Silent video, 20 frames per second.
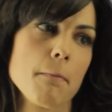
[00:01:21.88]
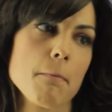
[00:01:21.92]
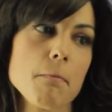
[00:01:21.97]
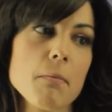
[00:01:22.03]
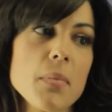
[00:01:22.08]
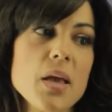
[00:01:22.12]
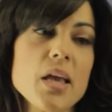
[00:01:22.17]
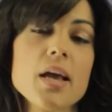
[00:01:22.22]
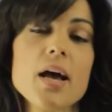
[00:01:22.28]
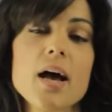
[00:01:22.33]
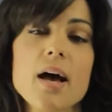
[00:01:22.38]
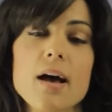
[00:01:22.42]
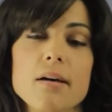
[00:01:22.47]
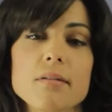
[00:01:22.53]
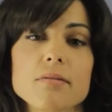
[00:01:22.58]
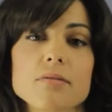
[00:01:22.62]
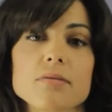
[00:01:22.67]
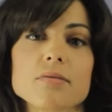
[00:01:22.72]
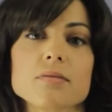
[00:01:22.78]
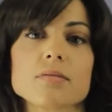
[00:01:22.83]
may
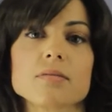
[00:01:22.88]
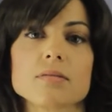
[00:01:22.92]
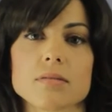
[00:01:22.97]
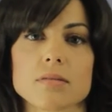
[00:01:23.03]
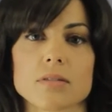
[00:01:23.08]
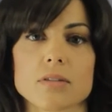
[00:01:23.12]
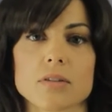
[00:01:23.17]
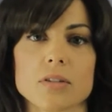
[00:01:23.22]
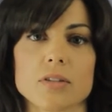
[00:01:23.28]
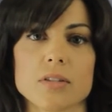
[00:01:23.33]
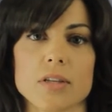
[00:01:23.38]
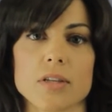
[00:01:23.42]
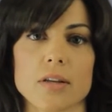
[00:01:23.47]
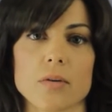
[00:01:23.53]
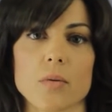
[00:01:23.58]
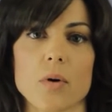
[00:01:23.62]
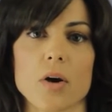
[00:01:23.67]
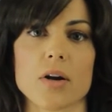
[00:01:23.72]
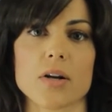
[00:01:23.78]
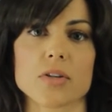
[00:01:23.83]
have contained
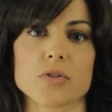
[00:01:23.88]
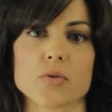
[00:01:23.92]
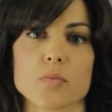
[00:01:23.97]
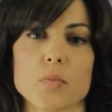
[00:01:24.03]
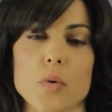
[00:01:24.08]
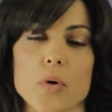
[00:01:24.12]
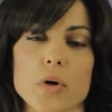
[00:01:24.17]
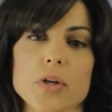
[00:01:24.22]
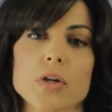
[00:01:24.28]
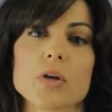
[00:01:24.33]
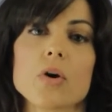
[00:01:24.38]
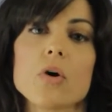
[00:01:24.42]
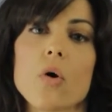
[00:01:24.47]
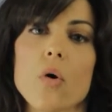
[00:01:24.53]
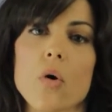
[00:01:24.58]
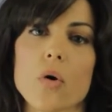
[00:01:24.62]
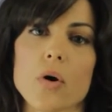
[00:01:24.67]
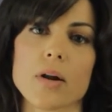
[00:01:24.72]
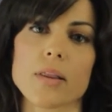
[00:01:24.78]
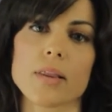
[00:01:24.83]
water at some point,
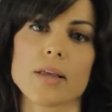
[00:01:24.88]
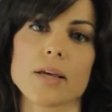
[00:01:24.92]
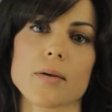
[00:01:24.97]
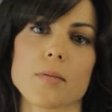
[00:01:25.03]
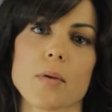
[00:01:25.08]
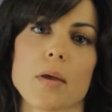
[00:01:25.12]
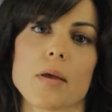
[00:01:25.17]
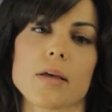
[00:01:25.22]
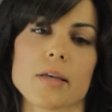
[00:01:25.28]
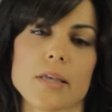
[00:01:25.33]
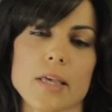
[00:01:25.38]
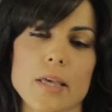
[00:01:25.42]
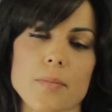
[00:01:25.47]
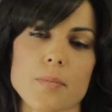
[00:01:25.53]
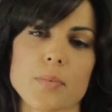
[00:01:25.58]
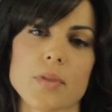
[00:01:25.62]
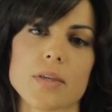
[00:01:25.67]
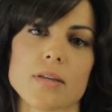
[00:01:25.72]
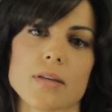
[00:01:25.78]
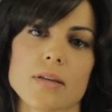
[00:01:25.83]
or like
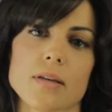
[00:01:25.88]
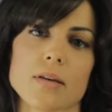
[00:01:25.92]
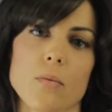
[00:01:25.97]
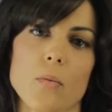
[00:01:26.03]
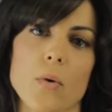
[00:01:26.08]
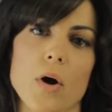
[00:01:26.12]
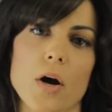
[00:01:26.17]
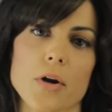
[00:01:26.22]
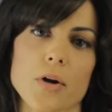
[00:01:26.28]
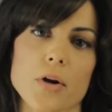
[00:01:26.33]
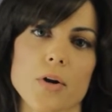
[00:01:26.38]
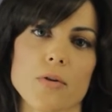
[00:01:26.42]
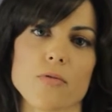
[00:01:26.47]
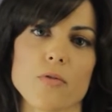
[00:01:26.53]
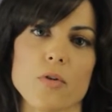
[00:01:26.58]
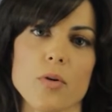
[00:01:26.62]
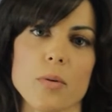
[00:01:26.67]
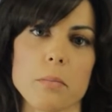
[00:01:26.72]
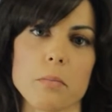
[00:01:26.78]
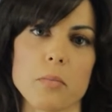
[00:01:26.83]
keep the water
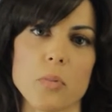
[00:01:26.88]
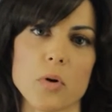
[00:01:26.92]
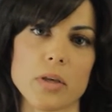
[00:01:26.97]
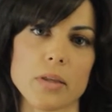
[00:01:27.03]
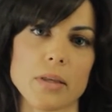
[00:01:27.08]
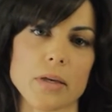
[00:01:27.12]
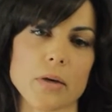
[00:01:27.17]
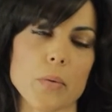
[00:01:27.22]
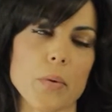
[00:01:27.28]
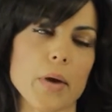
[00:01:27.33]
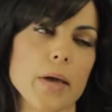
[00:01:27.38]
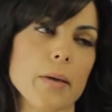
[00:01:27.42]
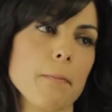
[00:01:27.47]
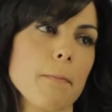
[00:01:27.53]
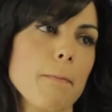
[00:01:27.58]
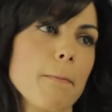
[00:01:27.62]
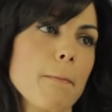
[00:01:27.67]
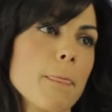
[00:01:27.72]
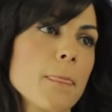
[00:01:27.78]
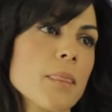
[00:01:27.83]
from boiling away.
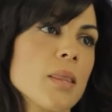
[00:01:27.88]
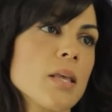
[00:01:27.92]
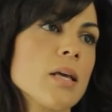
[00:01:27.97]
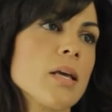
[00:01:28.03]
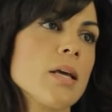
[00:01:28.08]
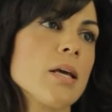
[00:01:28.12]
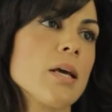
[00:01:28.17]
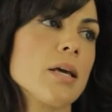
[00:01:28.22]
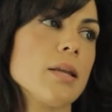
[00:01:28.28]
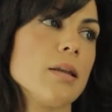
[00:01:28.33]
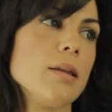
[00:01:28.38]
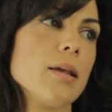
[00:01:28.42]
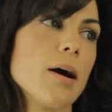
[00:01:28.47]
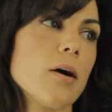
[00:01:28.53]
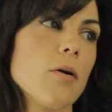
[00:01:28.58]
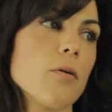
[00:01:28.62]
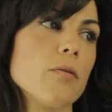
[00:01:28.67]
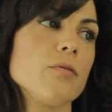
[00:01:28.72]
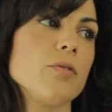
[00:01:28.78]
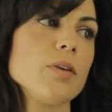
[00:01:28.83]

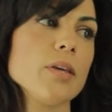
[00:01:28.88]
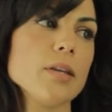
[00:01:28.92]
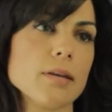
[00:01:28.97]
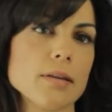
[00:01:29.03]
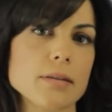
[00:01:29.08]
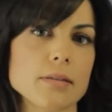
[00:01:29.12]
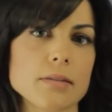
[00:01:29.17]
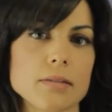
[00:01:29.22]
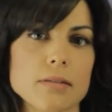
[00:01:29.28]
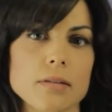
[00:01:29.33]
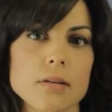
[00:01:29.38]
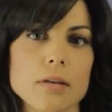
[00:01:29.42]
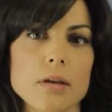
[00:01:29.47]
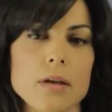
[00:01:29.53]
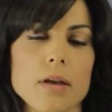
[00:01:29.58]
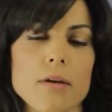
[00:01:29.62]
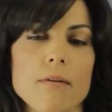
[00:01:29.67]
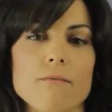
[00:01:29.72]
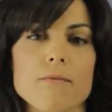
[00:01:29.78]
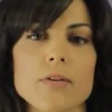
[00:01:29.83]
Now Venus.
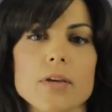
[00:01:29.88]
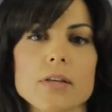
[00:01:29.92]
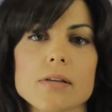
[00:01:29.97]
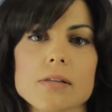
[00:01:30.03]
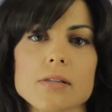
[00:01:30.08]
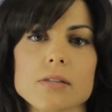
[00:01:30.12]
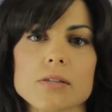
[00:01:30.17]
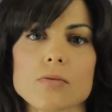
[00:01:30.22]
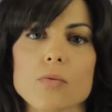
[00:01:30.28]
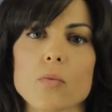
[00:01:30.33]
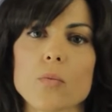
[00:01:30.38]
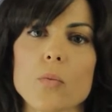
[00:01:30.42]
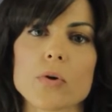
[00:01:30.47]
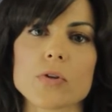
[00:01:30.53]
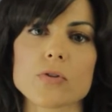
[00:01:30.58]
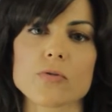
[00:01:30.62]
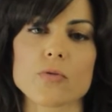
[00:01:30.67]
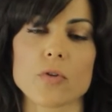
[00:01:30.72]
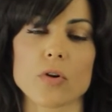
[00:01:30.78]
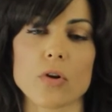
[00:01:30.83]
Venus
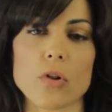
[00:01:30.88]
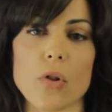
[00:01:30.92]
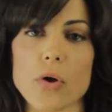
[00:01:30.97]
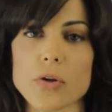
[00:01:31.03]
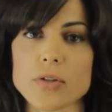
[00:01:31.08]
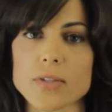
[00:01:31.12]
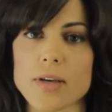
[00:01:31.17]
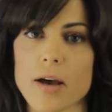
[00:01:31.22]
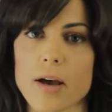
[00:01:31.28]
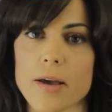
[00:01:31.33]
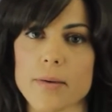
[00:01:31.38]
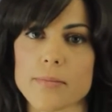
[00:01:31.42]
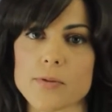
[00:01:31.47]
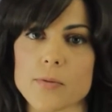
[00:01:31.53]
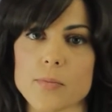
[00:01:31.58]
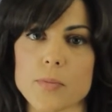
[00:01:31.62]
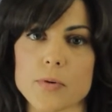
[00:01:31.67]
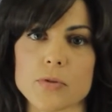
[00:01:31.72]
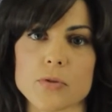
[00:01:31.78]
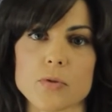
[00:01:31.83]
was for a long time
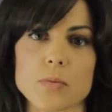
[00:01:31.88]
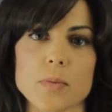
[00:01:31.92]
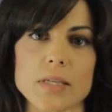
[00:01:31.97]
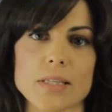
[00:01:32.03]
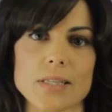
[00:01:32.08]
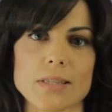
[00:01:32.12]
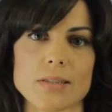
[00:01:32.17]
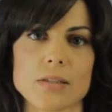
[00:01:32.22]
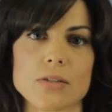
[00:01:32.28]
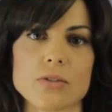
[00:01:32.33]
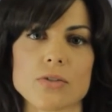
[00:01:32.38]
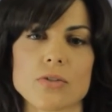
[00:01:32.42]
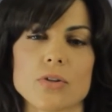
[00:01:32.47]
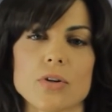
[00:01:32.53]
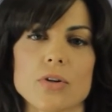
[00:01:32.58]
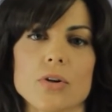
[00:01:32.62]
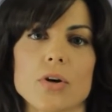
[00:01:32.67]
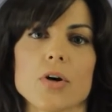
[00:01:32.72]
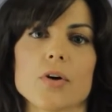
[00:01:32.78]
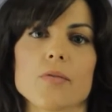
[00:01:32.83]
supposed to be the
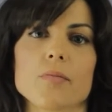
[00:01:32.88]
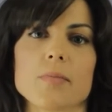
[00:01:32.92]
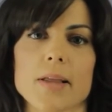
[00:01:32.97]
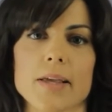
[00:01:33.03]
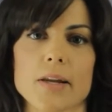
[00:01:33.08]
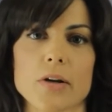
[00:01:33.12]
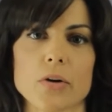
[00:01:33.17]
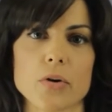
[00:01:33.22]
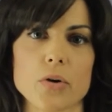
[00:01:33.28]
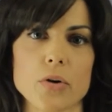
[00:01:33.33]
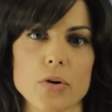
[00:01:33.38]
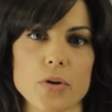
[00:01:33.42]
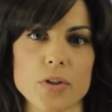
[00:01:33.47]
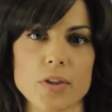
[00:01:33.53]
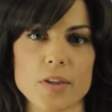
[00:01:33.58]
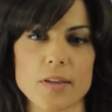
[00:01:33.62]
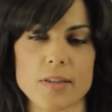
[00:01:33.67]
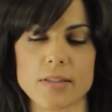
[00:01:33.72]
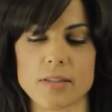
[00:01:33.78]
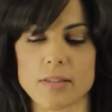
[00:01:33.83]
sister of planet Earth.
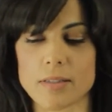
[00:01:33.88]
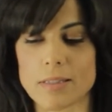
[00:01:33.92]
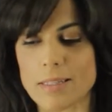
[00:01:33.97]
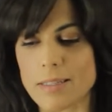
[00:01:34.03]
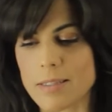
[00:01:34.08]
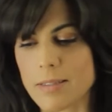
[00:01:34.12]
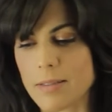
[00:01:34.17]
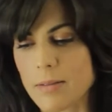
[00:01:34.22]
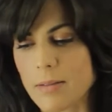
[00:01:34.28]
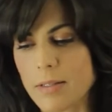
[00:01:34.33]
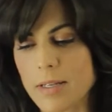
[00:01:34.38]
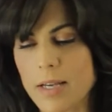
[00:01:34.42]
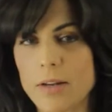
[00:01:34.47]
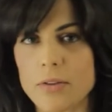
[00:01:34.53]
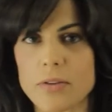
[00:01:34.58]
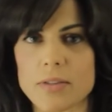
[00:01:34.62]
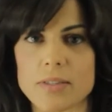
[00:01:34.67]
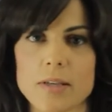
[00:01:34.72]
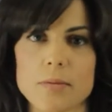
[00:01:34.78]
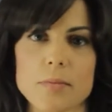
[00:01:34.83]
It's this kind
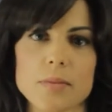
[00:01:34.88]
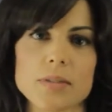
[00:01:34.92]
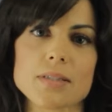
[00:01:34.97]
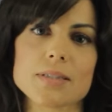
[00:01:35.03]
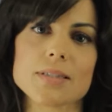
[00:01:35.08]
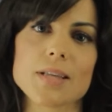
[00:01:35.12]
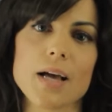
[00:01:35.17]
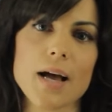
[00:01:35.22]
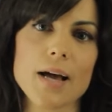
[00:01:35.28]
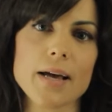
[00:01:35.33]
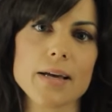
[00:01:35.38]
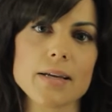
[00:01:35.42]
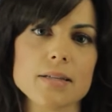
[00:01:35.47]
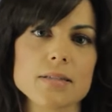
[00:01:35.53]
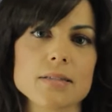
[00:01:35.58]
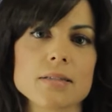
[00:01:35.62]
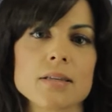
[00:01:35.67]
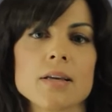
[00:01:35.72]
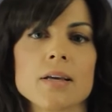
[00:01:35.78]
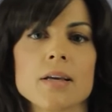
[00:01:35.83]
of the same in
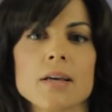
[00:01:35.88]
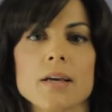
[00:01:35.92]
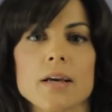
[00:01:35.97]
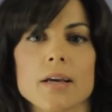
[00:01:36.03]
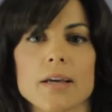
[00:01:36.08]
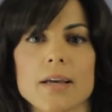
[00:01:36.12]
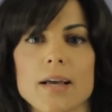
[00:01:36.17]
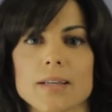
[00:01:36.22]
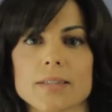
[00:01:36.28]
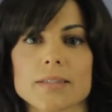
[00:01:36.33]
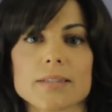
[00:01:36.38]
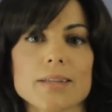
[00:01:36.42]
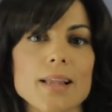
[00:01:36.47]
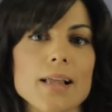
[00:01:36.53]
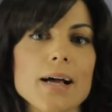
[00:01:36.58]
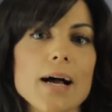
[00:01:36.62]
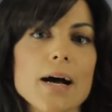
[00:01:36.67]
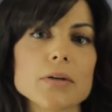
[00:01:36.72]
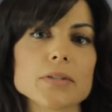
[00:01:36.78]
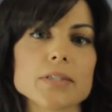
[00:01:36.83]
size. It has
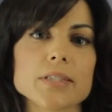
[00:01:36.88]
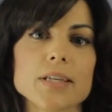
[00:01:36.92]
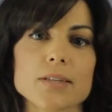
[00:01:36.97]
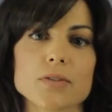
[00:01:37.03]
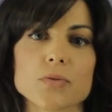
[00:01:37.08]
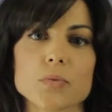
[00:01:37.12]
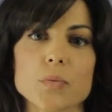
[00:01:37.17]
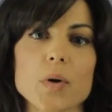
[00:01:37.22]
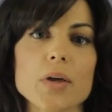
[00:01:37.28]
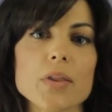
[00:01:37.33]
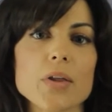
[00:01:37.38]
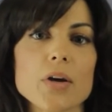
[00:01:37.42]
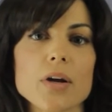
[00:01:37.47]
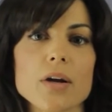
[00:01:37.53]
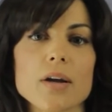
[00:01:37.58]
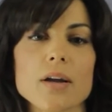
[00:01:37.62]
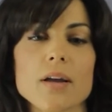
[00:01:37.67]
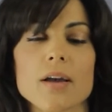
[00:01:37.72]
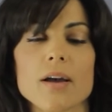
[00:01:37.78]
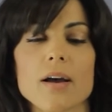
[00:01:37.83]
clouds, it has
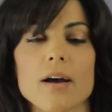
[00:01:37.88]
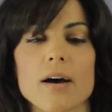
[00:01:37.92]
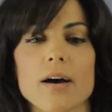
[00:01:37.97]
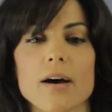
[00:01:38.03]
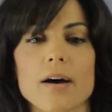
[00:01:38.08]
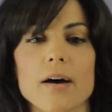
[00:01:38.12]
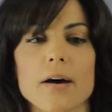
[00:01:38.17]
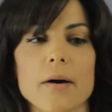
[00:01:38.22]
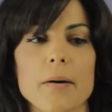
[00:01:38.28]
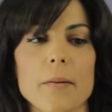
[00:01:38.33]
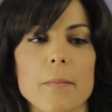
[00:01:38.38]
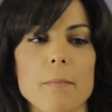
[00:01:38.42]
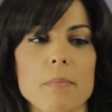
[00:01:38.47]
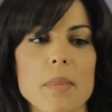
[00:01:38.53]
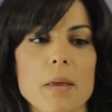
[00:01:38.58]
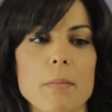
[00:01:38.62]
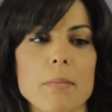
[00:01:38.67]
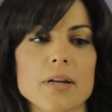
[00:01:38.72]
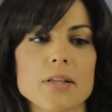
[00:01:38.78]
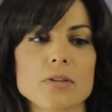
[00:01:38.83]
weather,
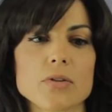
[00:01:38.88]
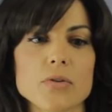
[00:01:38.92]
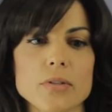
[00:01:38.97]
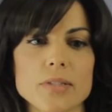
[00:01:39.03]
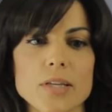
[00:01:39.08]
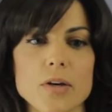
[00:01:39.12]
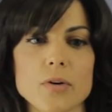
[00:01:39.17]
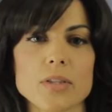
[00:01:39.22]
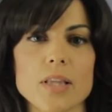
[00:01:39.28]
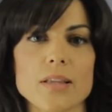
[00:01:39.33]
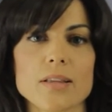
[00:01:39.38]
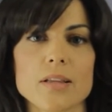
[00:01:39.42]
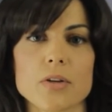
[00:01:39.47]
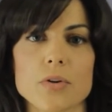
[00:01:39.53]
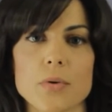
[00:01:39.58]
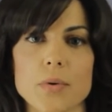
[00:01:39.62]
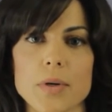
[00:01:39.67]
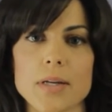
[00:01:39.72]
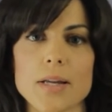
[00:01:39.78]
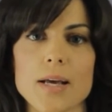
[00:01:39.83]
but it turns out that the
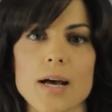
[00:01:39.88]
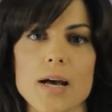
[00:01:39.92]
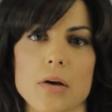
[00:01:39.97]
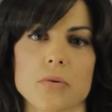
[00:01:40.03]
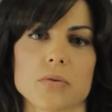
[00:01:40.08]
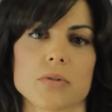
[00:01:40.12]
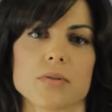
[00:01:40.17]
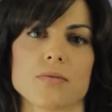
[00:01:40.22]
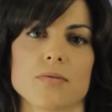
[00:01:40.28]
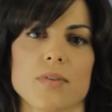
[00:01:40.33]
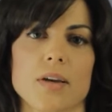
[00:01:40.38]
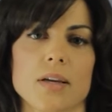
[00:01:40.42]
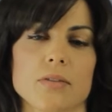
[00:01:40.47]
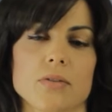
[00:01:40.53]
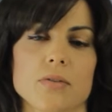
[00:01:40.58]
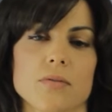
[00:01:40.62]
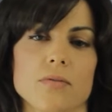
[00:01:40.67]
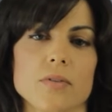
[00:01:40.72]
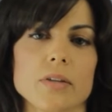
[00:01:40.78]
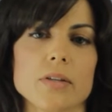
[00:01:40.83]
greenhouse
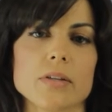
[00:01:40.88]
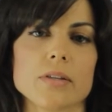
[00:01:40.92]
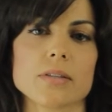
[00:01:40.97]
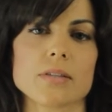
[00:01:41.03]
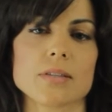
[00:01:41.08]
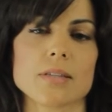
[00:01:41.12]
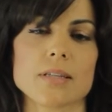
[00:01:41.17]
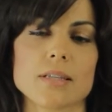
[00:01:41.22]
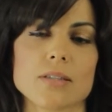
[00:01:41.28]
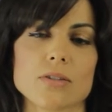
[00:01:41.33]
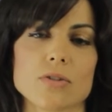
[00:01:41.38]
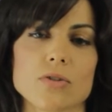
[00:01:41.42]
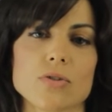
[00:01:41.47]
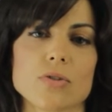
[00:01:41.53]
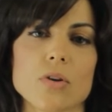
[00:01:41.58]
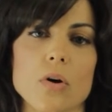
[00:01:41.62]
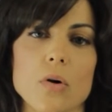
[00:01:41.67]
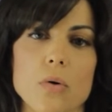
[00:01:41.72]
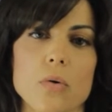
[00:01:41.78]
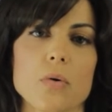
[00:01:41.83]
effect of Venus is
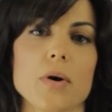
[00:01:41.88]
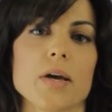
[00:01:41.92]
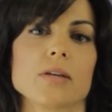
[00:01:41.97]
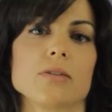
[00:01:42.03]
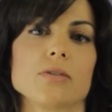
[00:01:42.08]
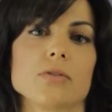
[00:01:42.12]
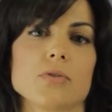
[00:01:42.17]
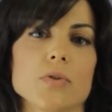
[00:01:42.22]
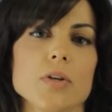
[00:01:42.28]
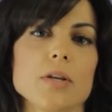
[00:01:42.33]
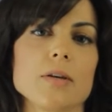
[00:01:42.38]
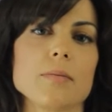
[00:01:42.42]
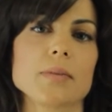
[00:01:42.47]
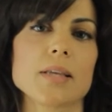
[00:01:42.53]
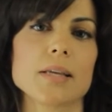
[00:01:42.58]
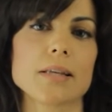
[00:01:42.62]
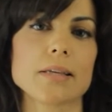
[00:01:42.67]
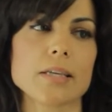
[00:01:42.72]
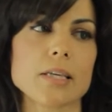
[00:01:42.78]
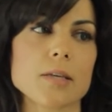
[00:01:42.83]
so extreme
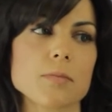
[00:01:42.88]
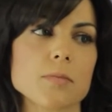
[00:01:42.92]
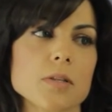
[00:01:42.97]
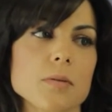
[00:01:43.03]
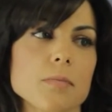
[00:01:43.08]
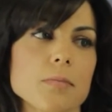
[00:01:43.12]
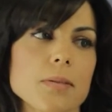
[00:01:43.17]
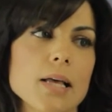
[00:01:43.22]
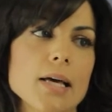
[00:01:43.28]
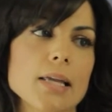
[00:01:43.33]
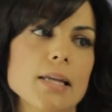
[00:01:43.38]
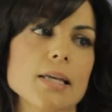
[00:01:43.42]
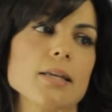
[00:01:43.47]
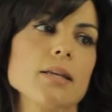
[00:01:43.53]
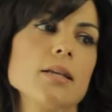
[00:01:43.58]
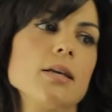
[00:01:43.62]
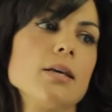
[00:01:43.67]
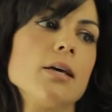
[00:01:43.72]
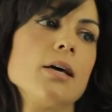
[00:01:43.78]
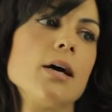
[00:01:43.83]
that it keeps the
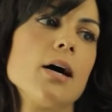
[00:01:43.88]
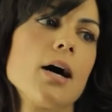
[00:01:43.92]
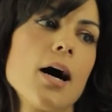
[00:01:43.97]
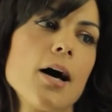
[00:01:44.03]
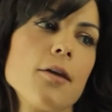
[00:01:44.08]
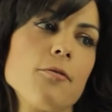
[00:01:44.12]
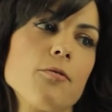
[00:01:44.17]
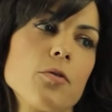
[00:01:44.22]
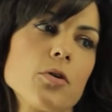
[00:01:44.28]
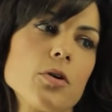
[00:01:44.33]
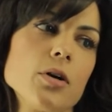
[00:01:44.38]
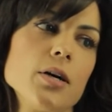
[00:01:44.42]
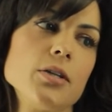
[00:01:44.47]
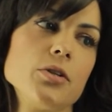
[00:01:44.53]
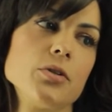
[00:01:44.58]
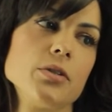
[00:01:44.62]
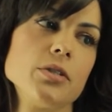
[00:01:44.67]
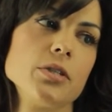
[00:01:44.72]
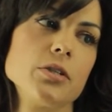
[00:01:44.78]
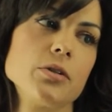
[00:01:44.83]
planet at
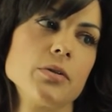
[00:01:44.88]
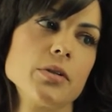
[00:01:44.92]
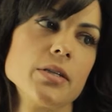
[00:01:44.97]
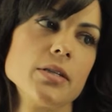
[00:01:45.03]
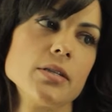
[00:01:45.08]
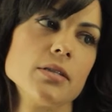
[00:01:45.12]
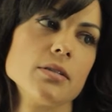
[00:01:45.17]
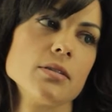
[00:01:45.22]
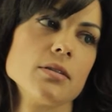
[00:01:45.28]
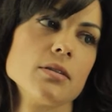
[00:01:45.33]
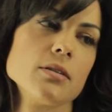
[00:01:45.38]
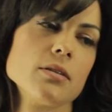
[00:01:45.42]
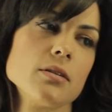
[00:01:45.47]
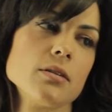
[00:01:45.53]
400 degrees